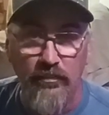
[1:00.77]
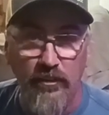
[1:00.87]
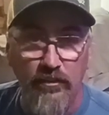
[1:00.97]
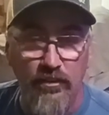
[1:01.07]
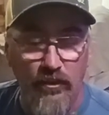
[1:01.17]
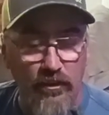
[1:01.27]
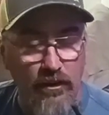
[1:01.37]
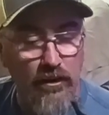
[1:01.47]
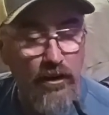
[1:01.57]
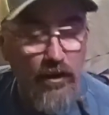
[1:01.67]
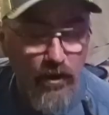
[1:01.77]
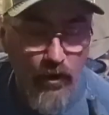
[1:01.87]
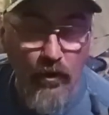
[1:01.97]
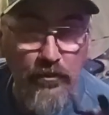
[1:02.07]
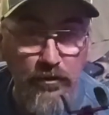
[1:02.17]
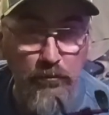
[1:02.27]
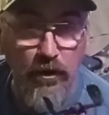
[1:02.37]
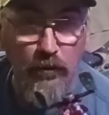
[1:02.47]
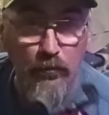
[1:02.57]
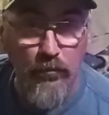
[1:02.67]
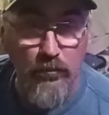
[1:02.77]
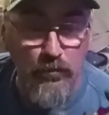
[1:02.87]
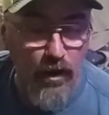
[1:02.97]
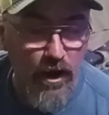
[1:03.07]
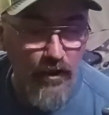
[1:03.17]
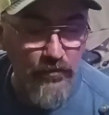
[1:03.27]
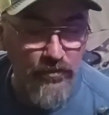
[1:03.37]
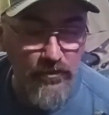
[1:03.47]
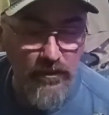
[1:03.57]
these on the on some uh, rods.